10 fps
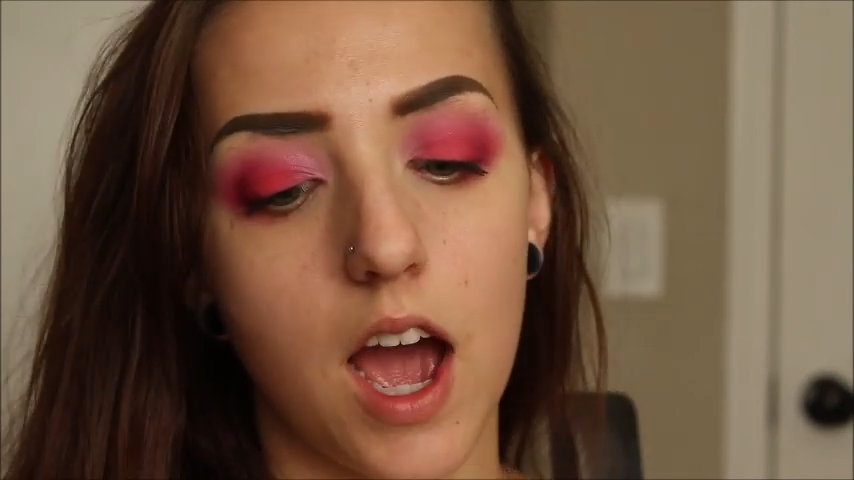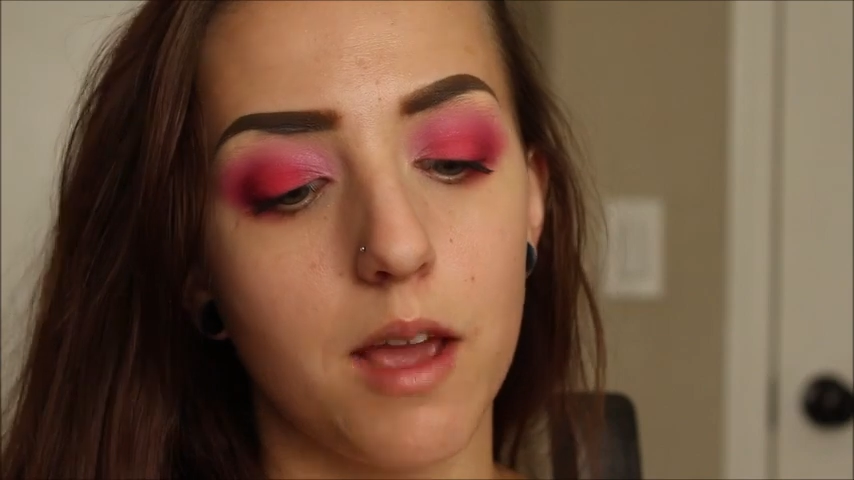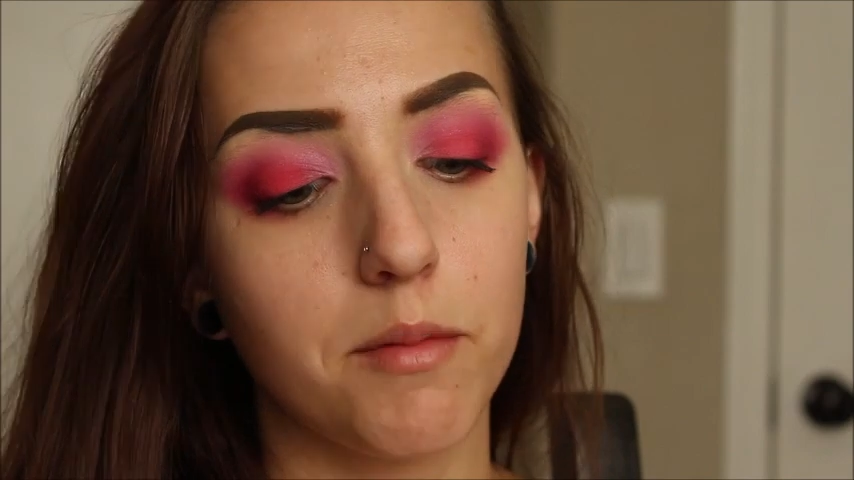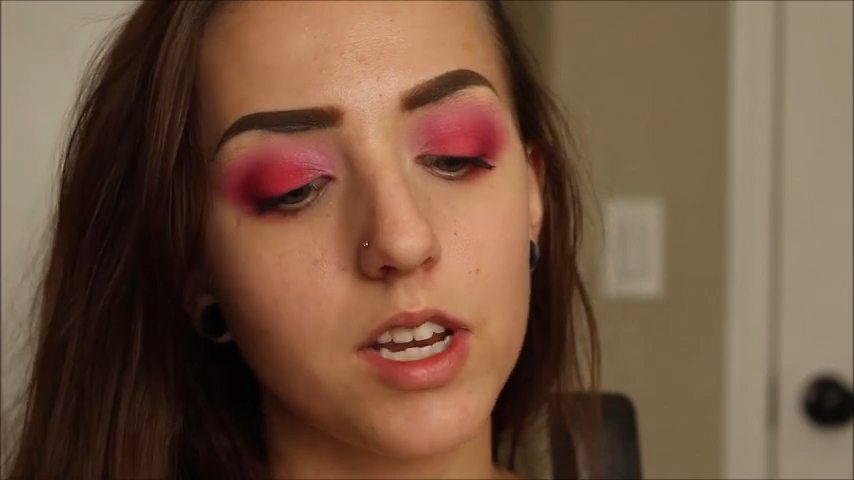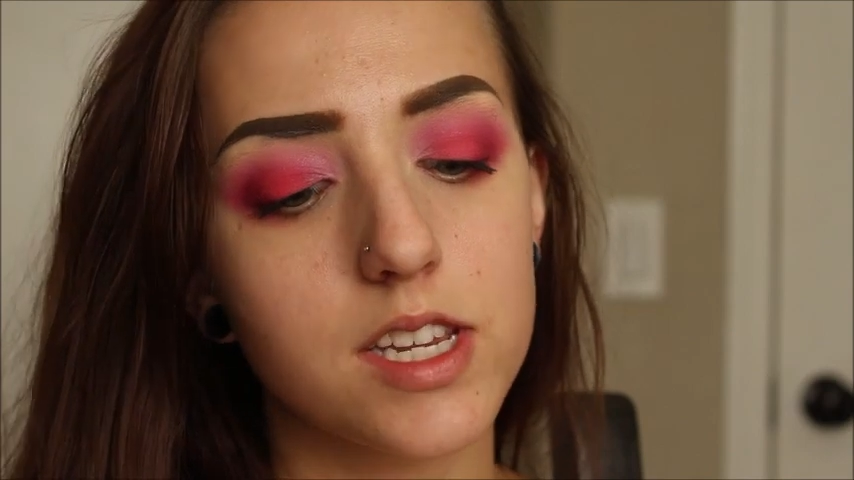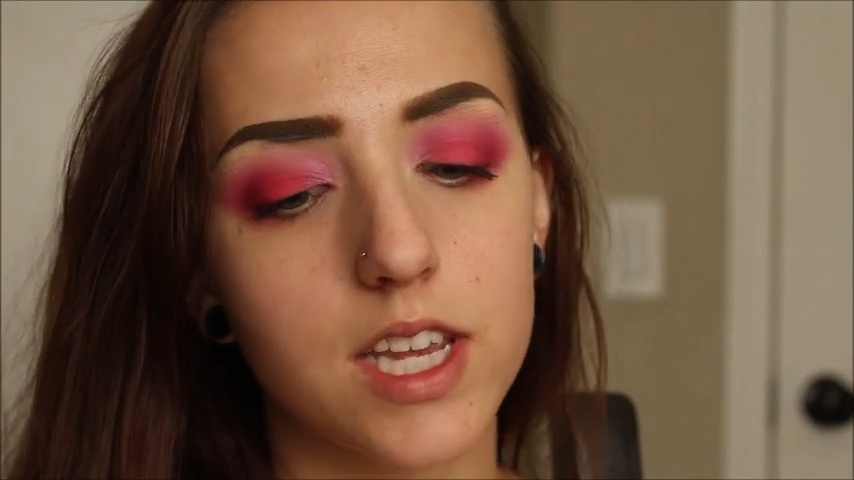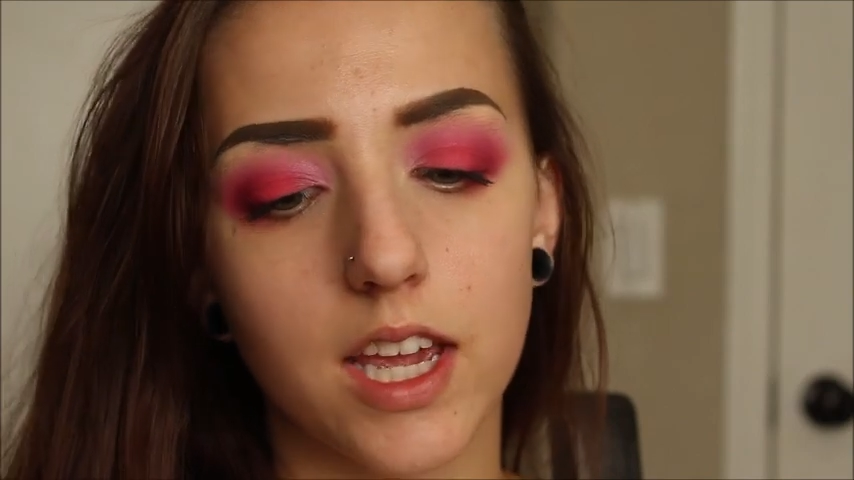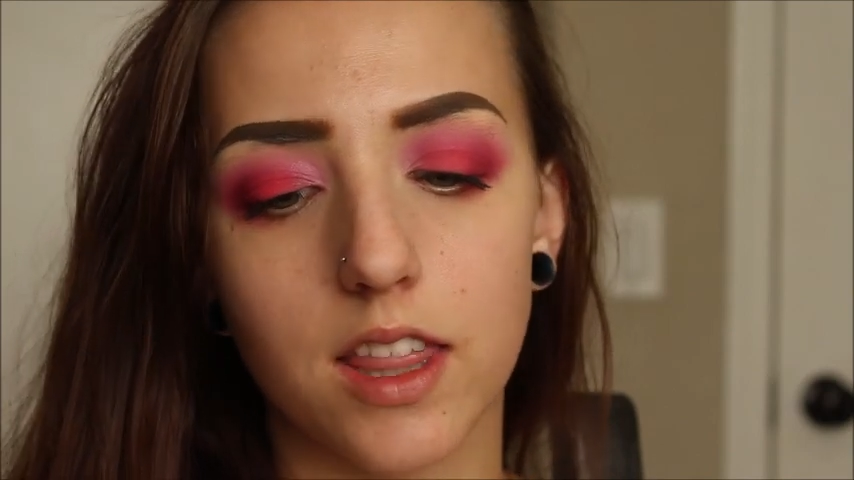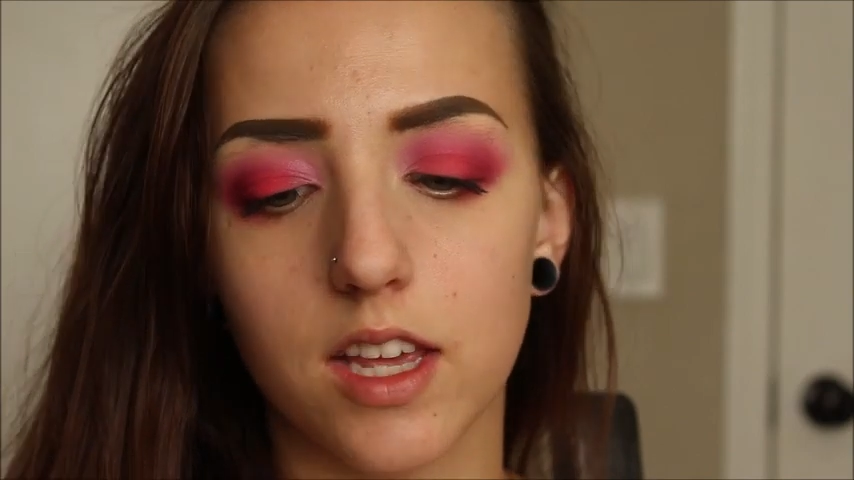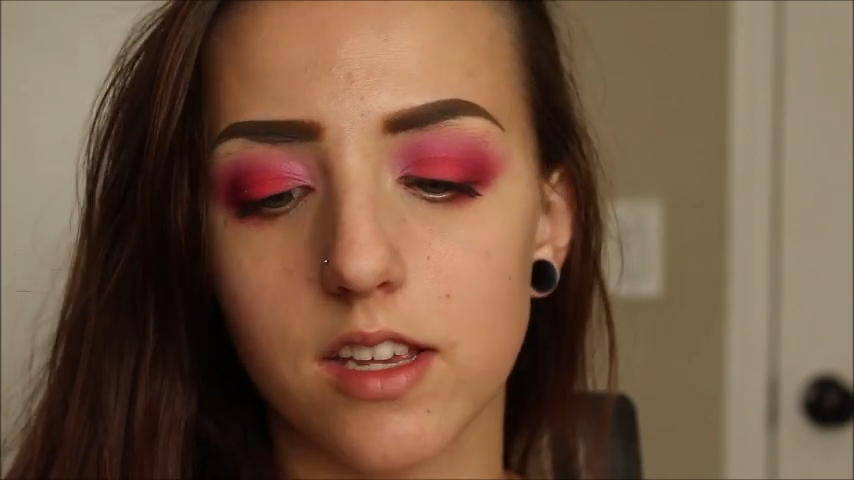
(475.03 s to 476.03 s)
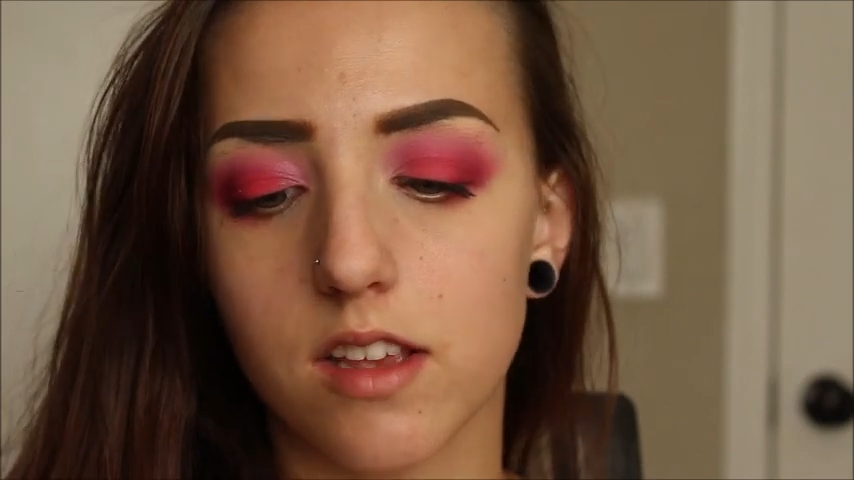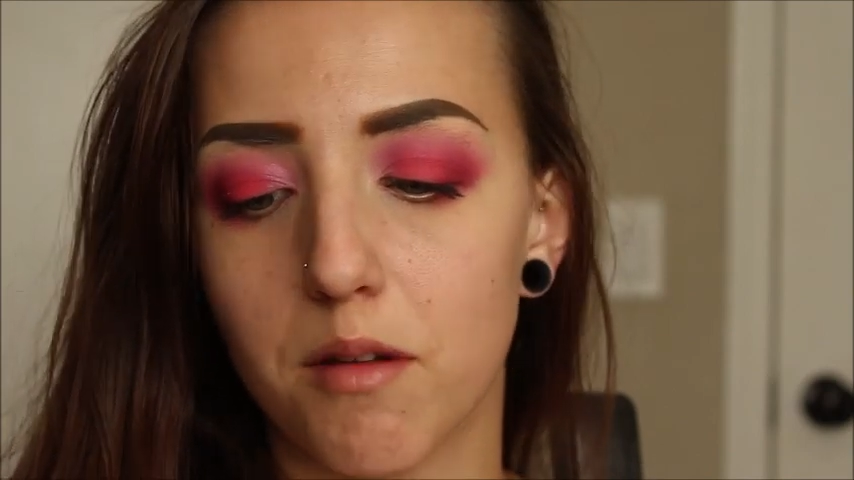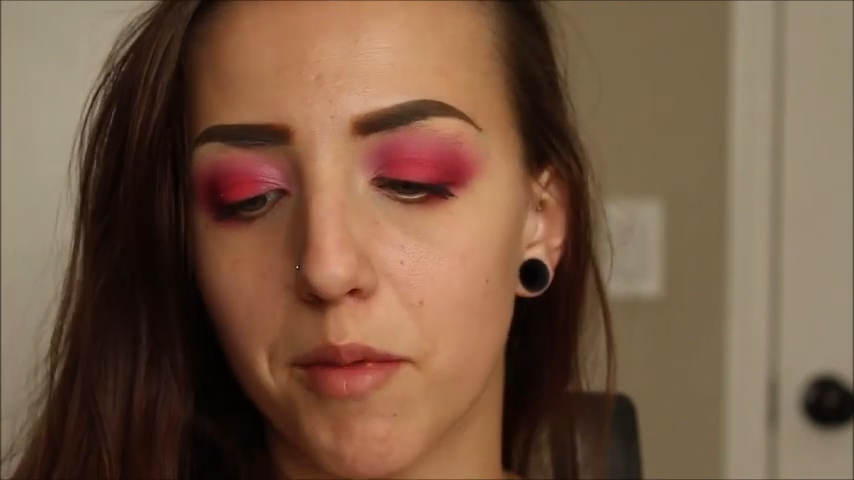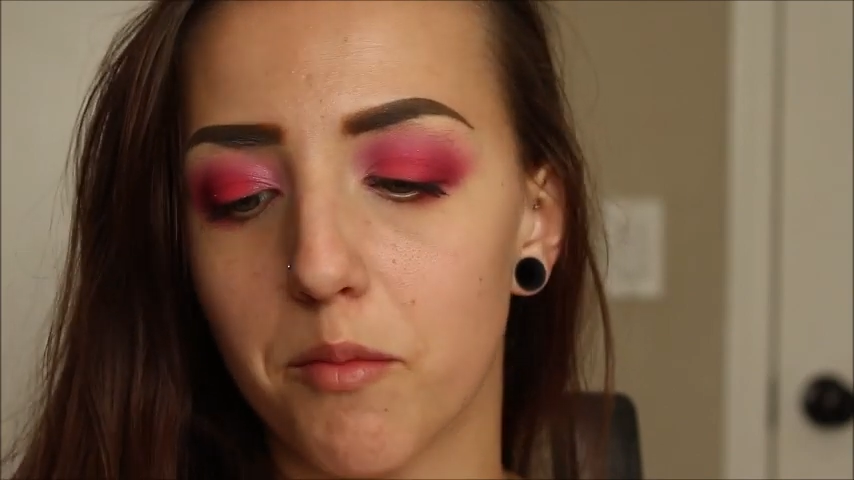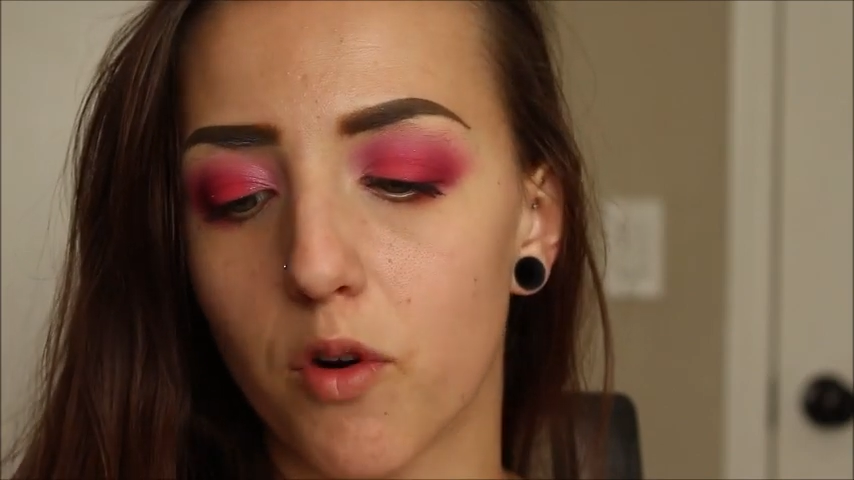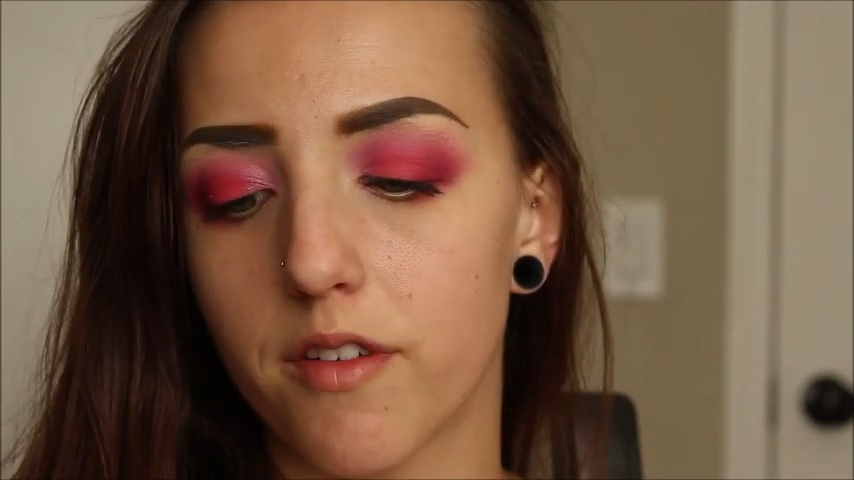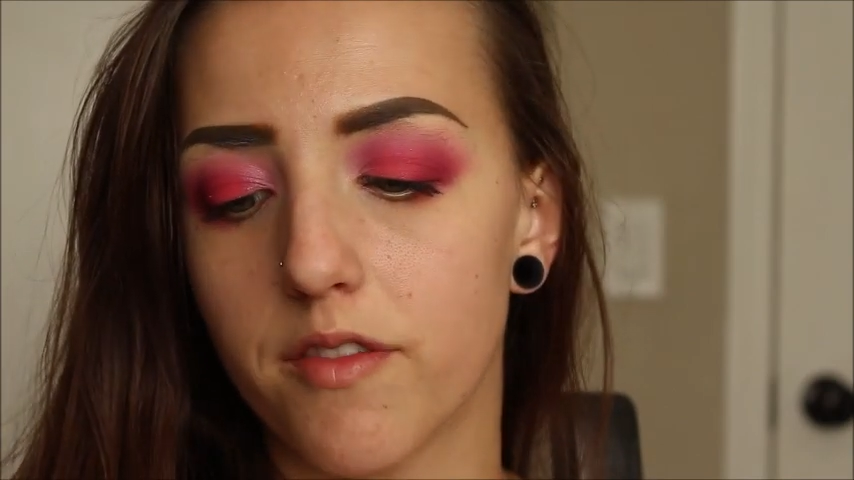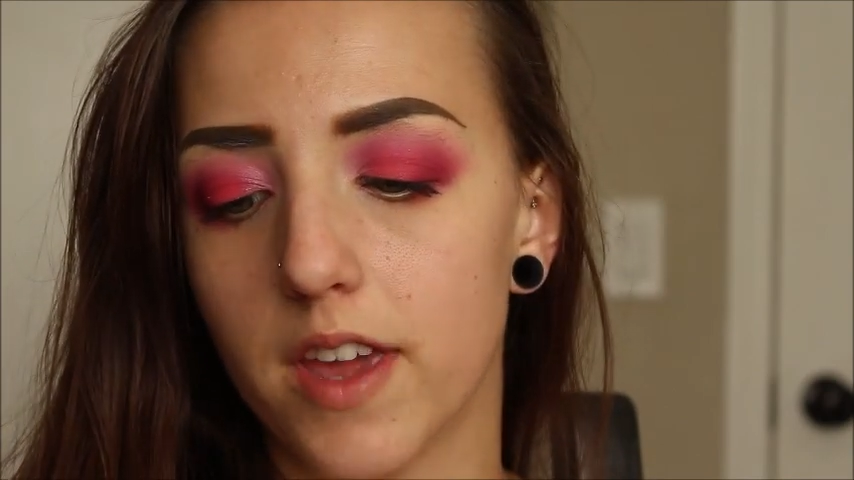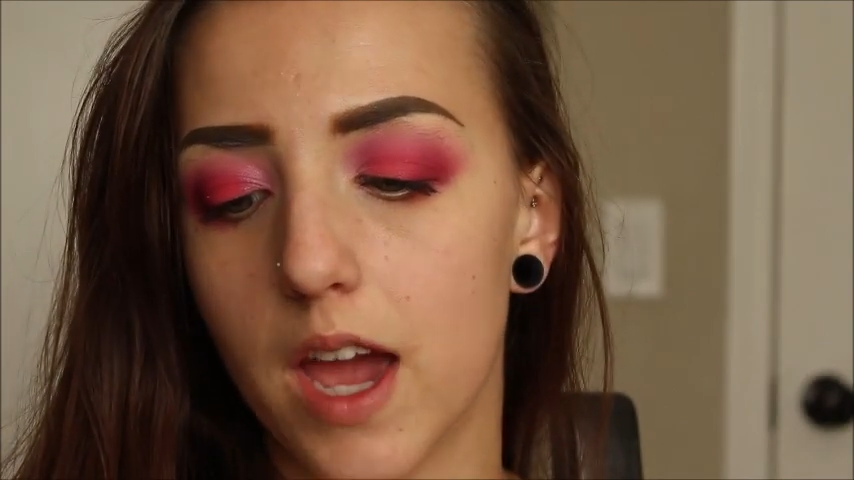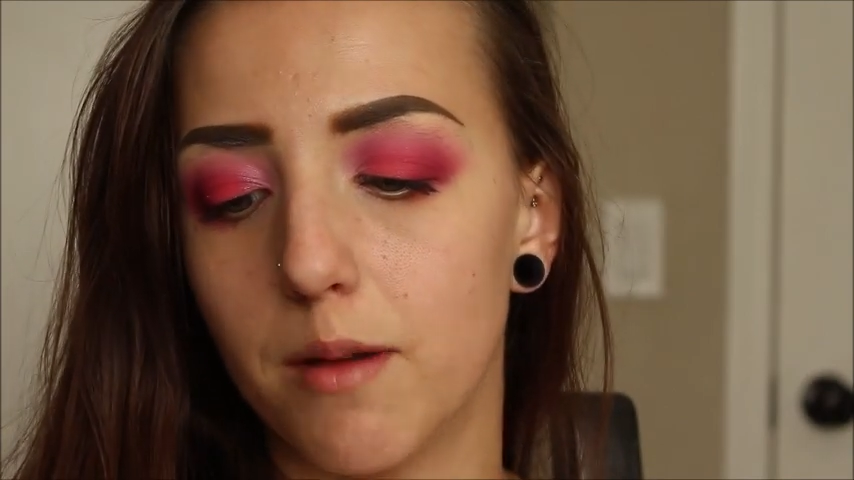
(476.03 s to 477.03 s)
I'm going to take this on my Morphe